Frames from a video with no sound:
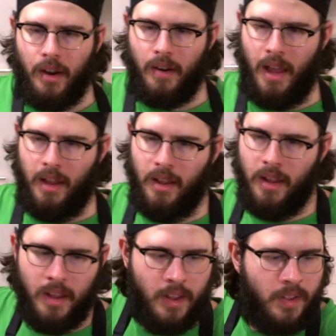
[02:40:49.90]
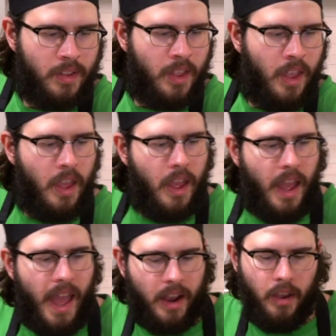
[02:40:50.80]
All right.
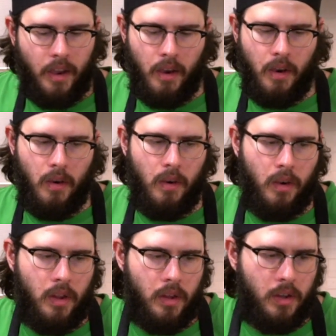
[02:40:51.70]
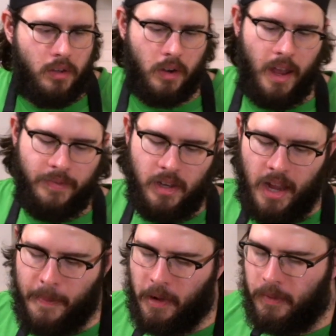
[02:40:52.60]
Echo, turn off the
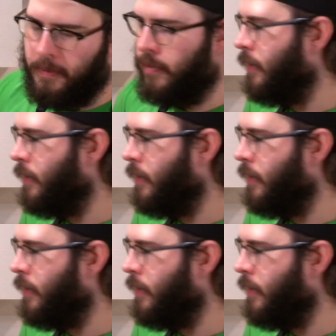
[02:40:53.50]
timer.